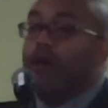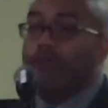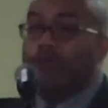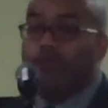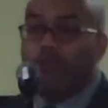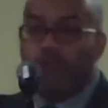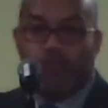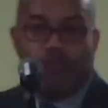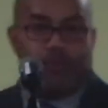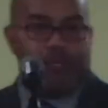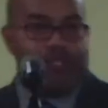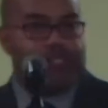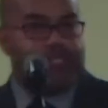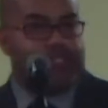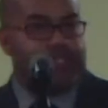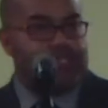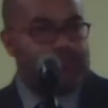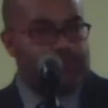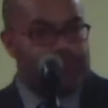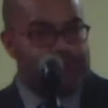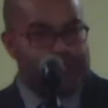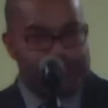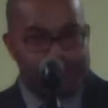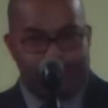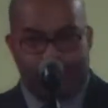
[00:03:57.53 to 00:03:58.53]
other regions
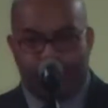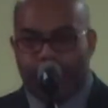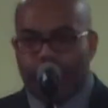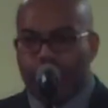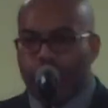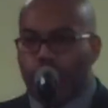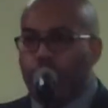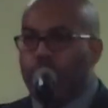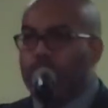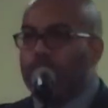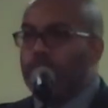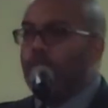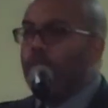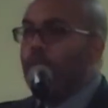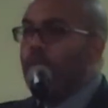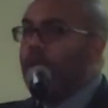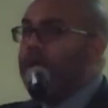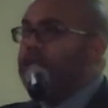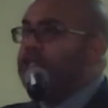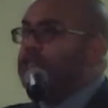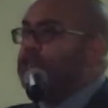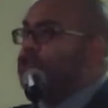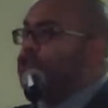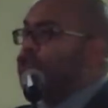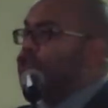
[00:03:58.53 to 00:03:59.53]
and religions would
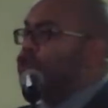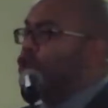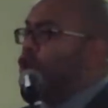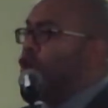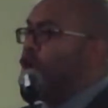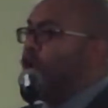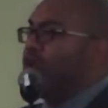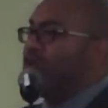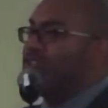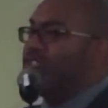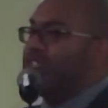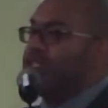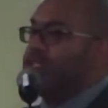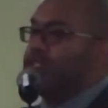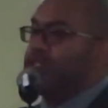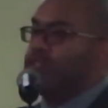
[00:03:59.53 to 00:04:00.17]
write songs